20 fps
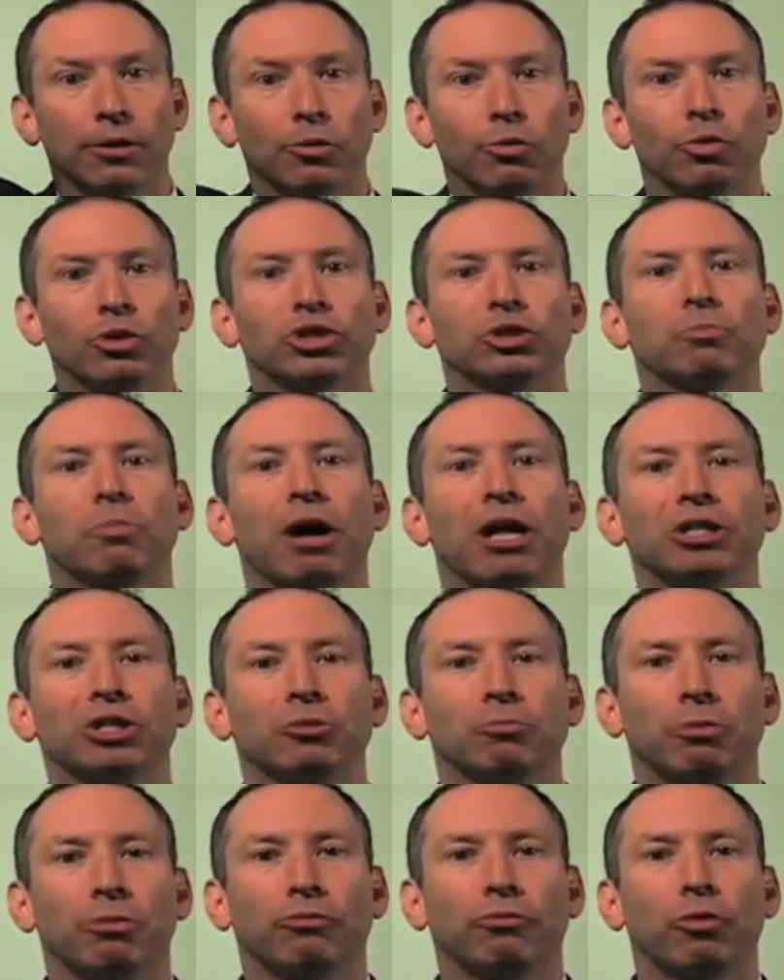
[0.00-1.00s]

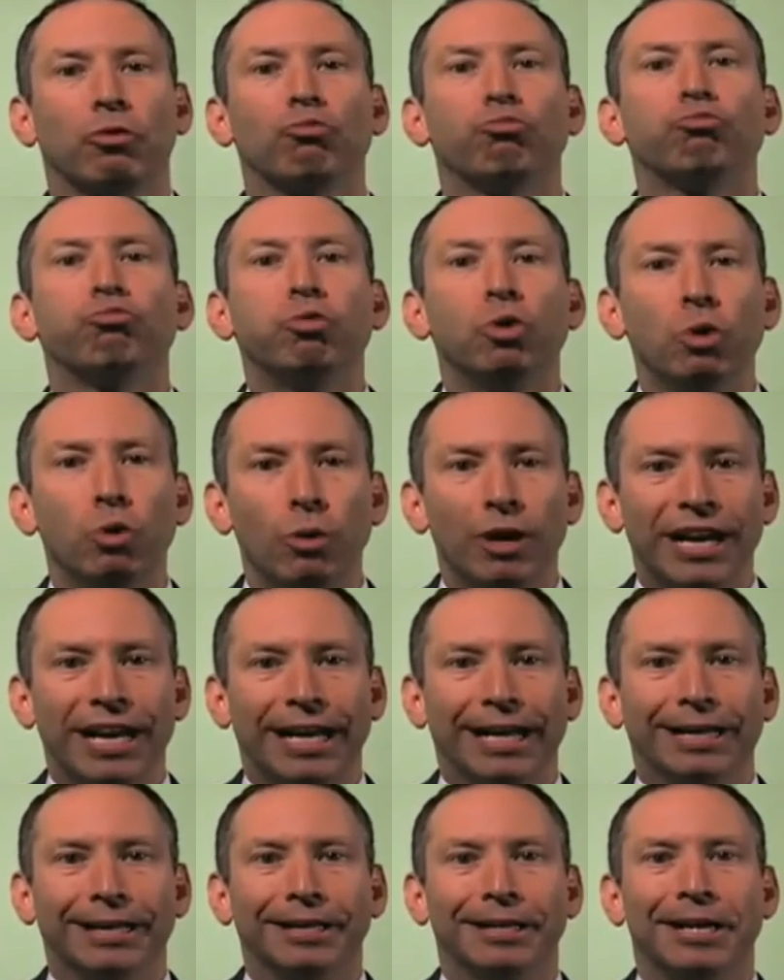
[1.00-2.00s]
responsible for
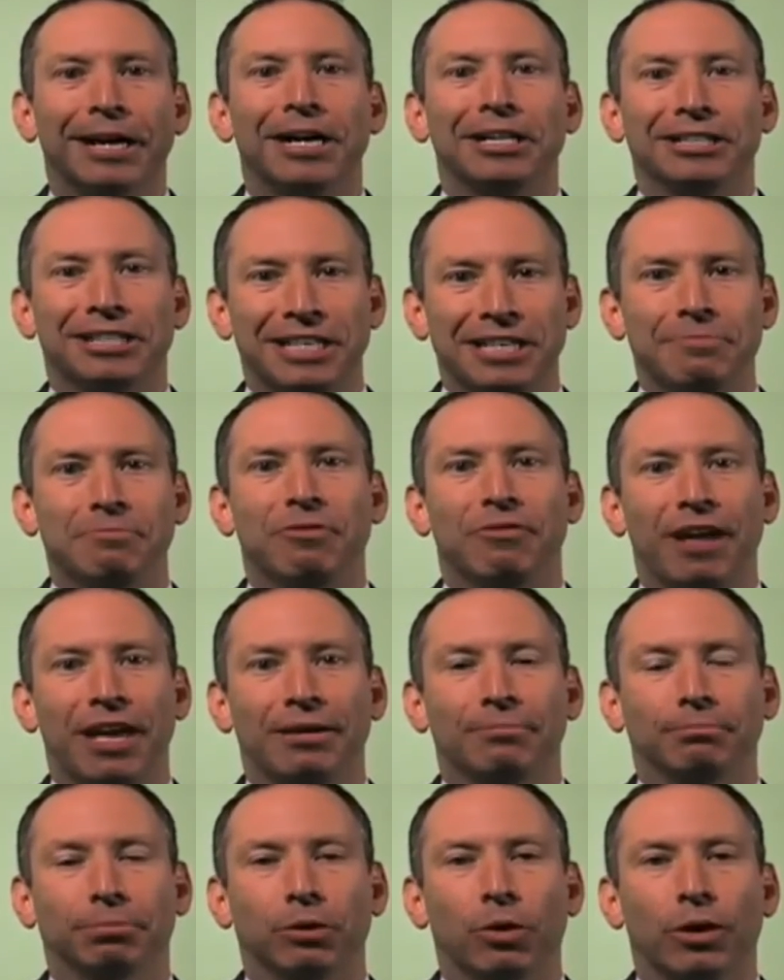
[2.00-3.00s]
ruining a team of
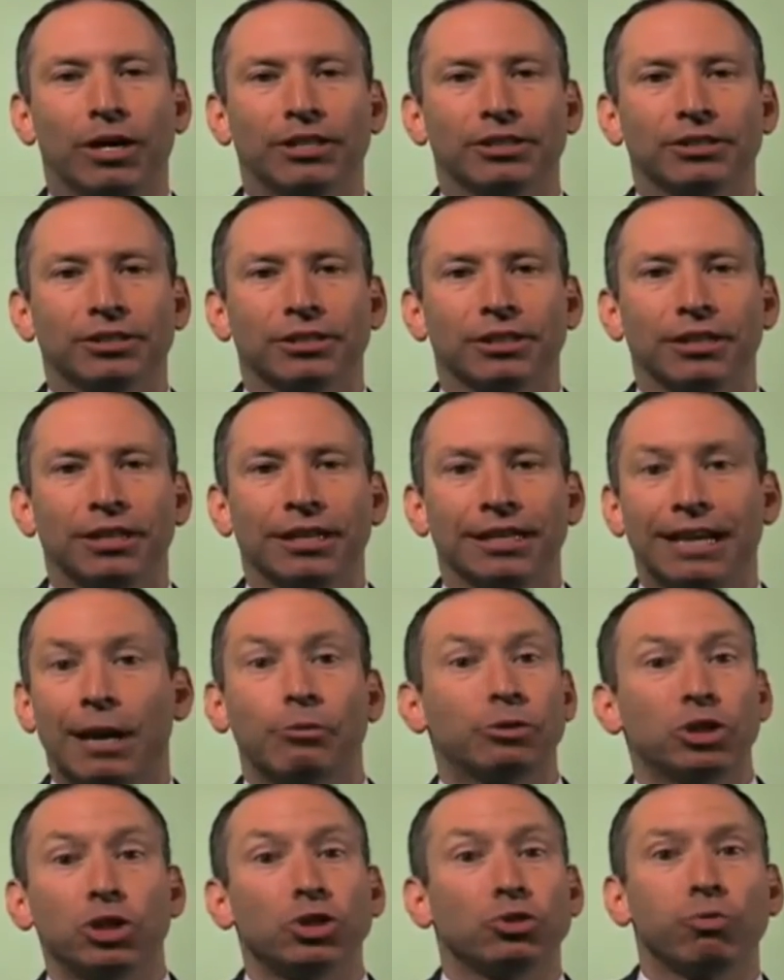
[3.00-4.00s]
8 employees.
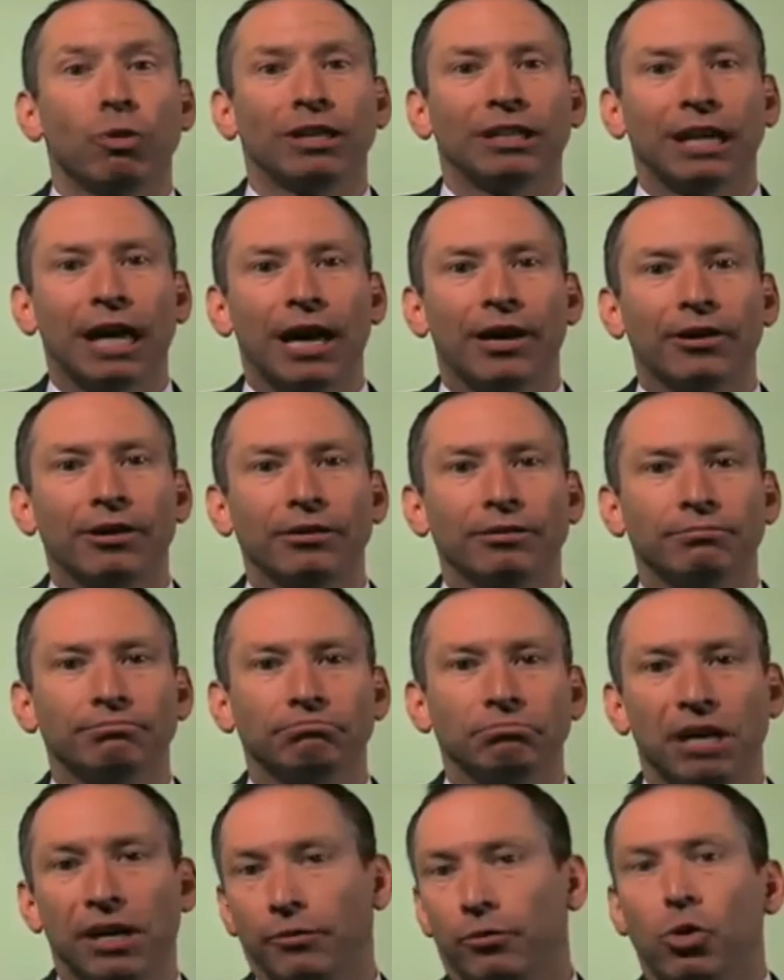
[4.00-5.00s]
Now, it's just one letter,
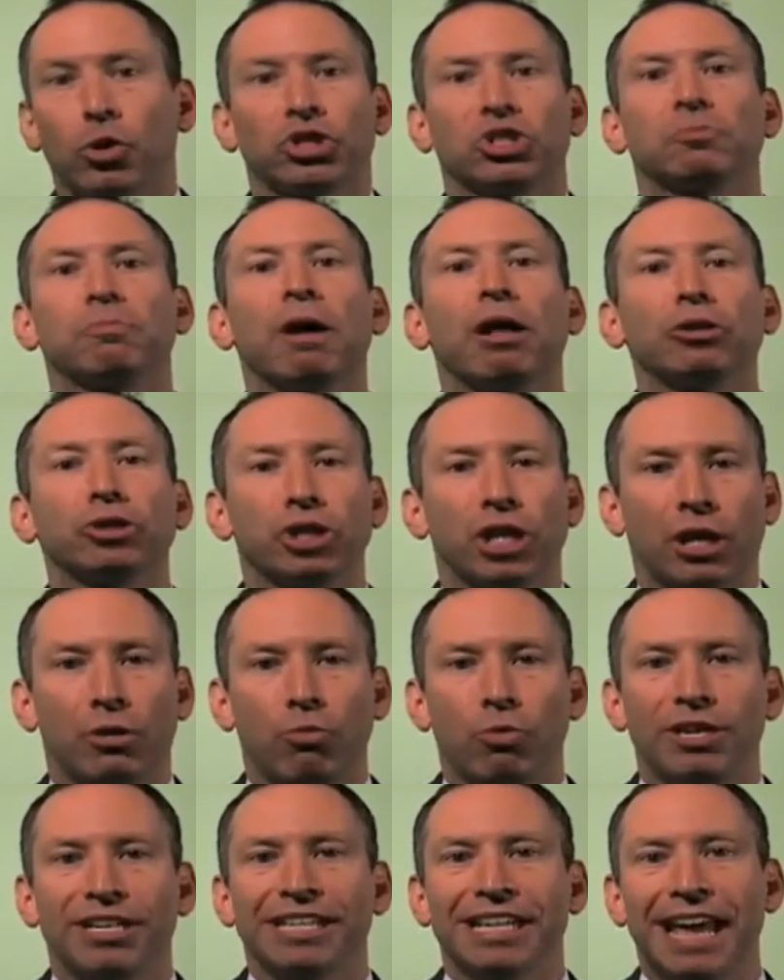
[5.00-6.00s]
and of course, spell
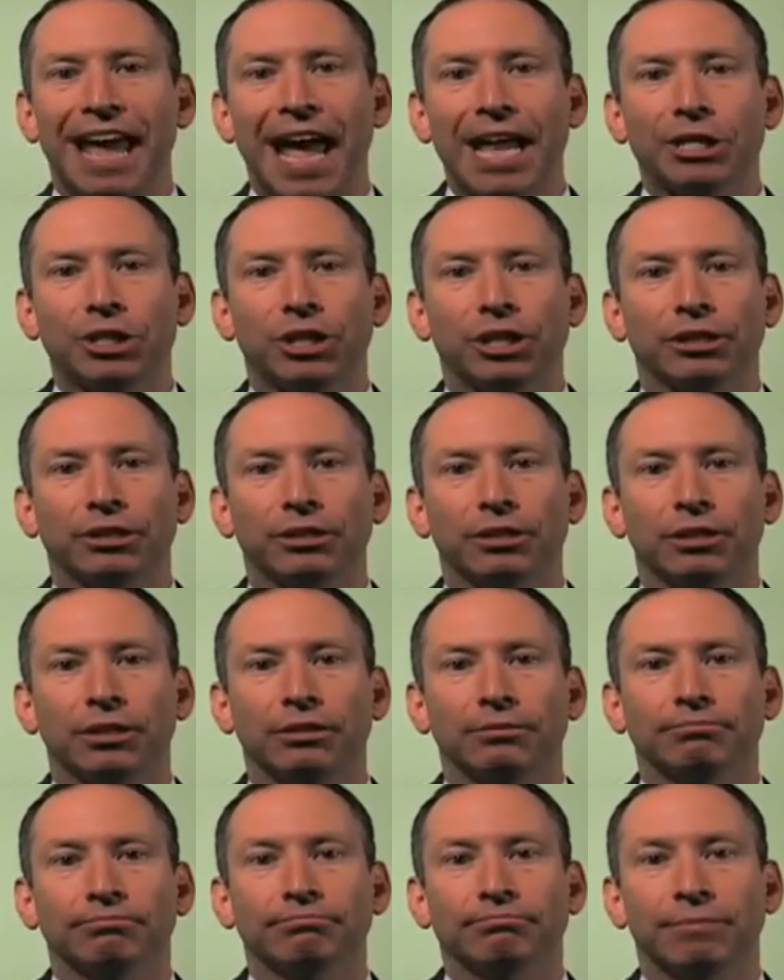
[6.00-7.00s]
check wouldn't catch it.
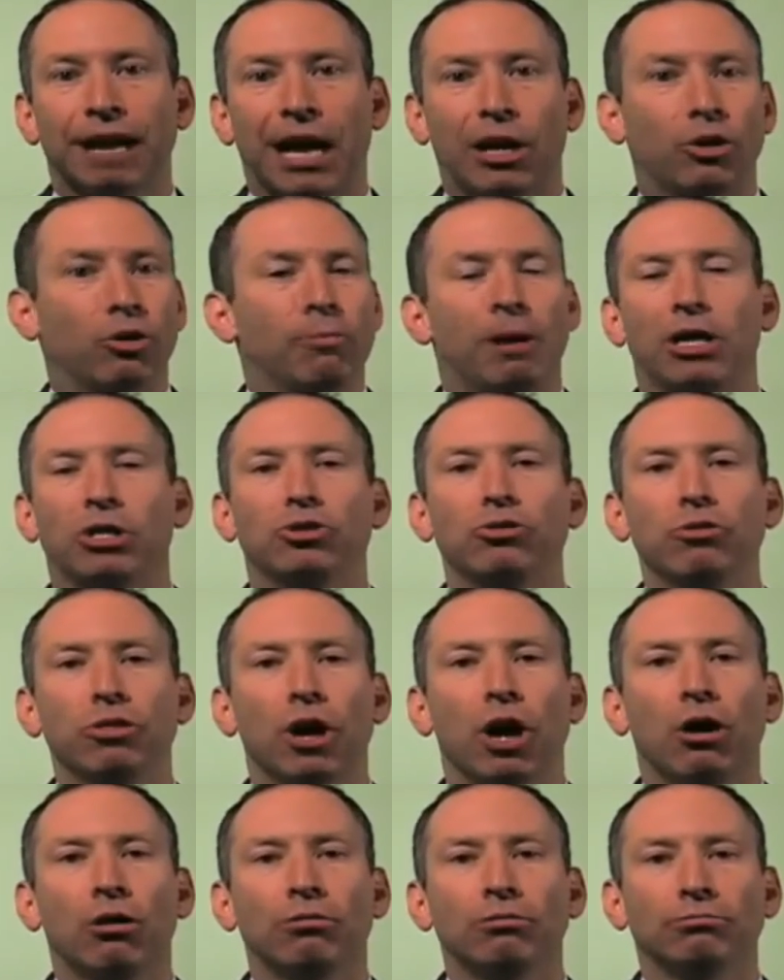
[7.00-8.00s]
I don't know about you,
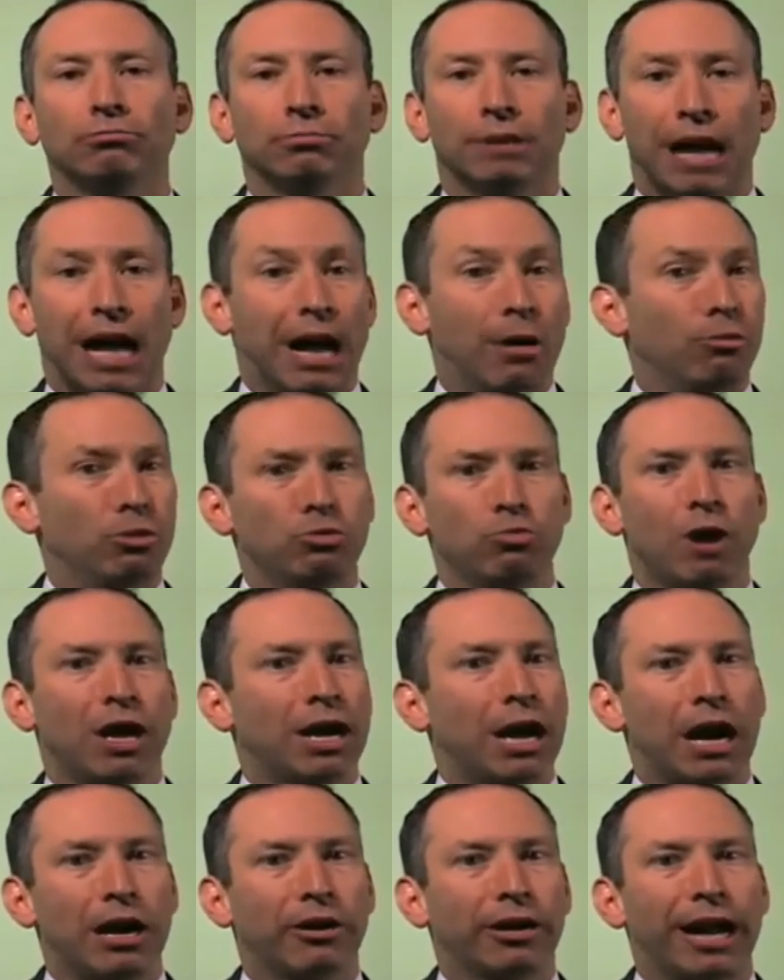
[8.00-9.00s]
though. I wouldn't
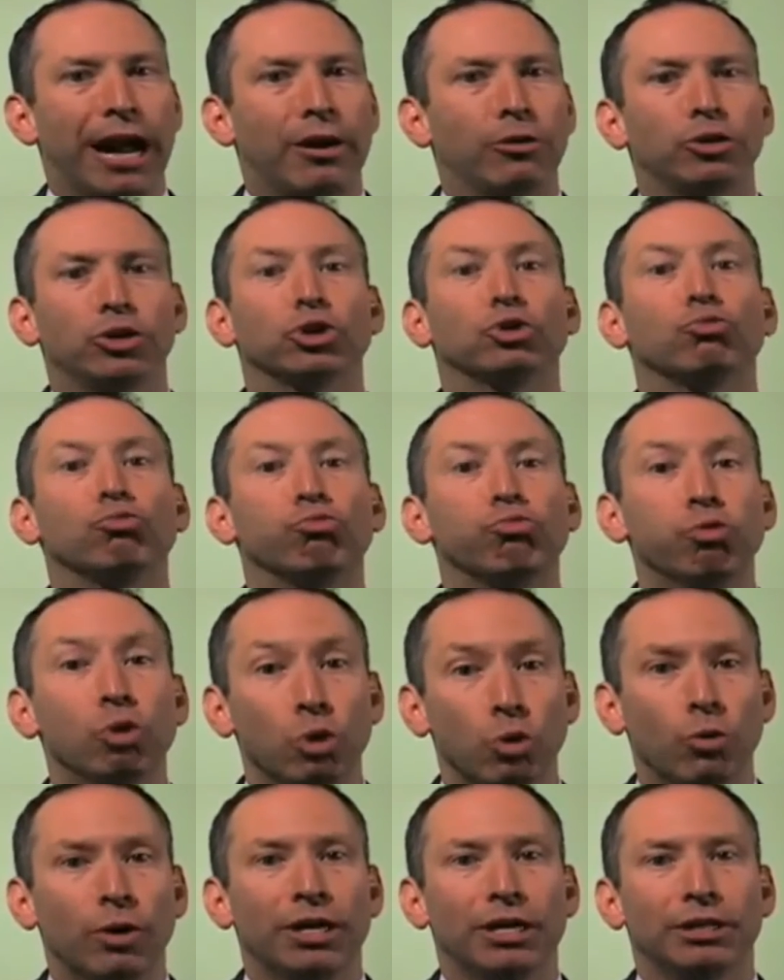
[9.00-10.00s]
want to hire a guy who just
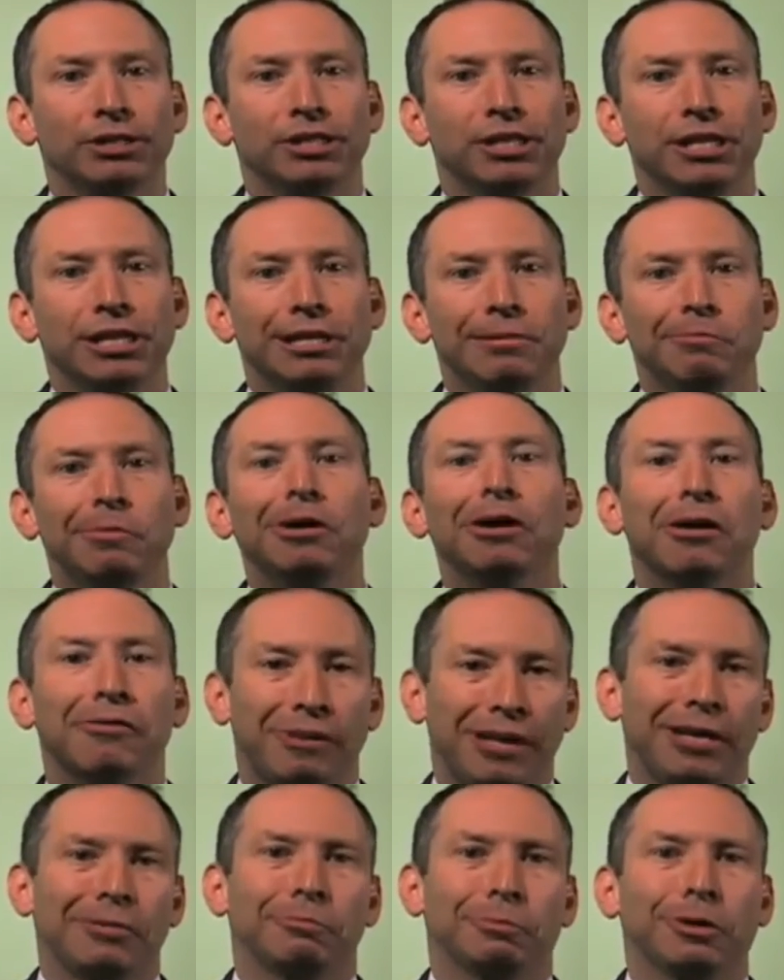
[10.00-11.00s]
ruined a team
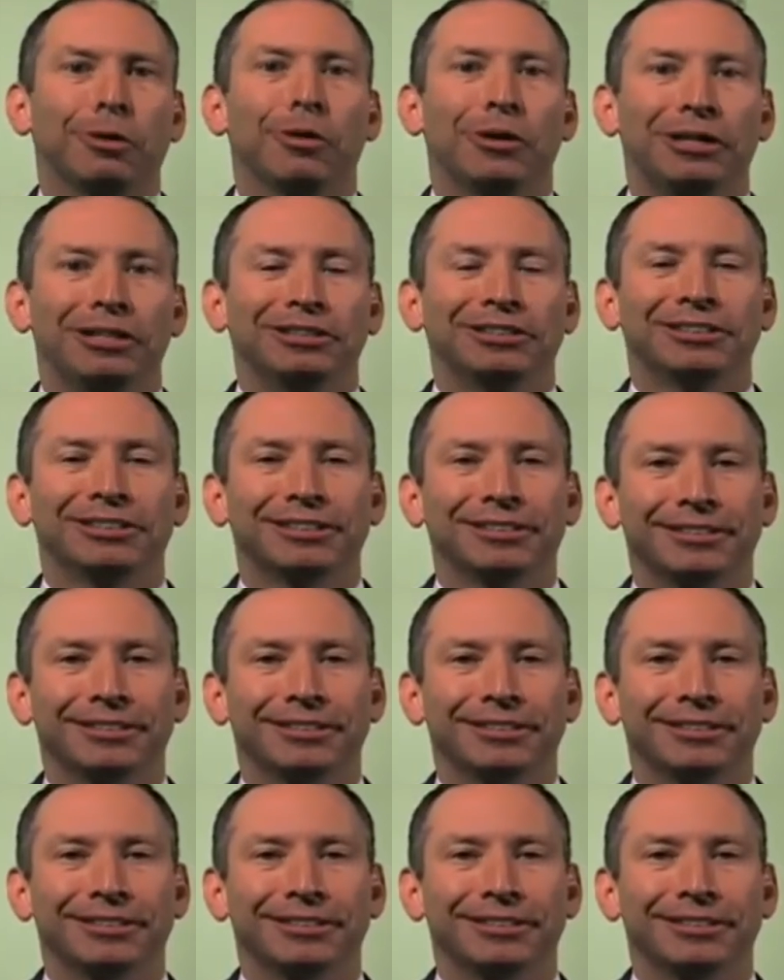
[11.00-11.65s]
of 8 employees.